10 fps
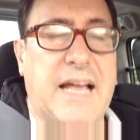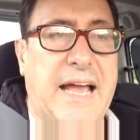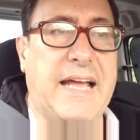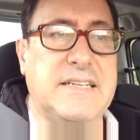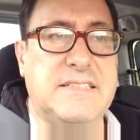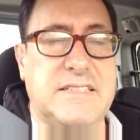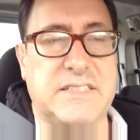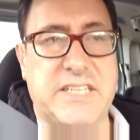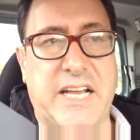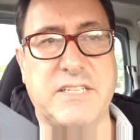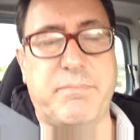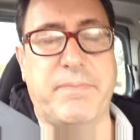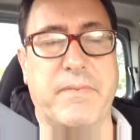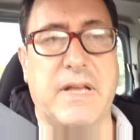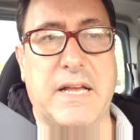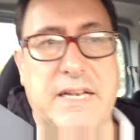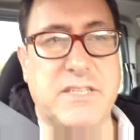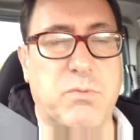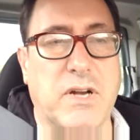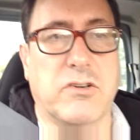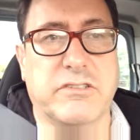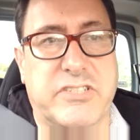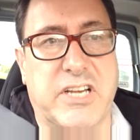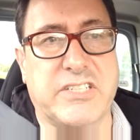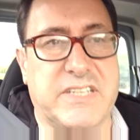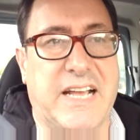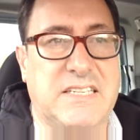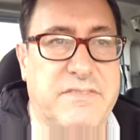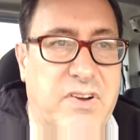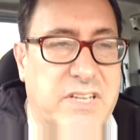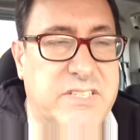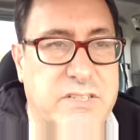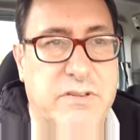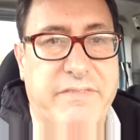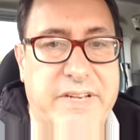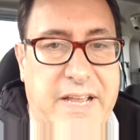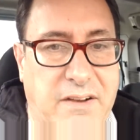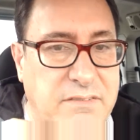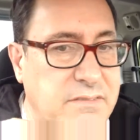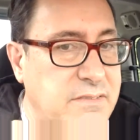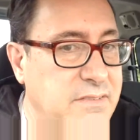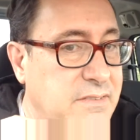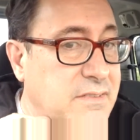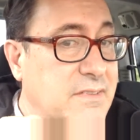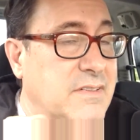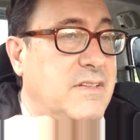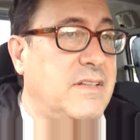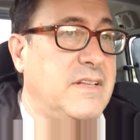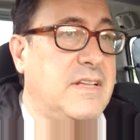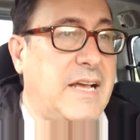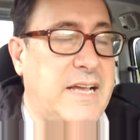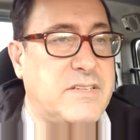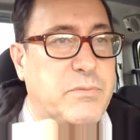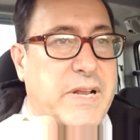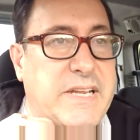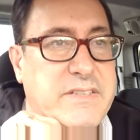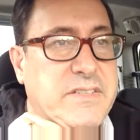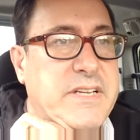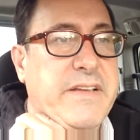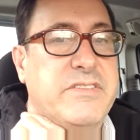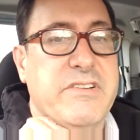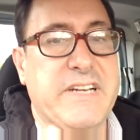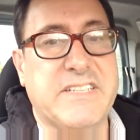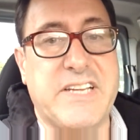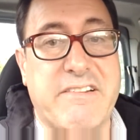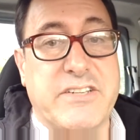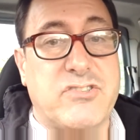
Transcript: and she has at least one oral surgeon has advised her to have it out, as and when it gives her any serious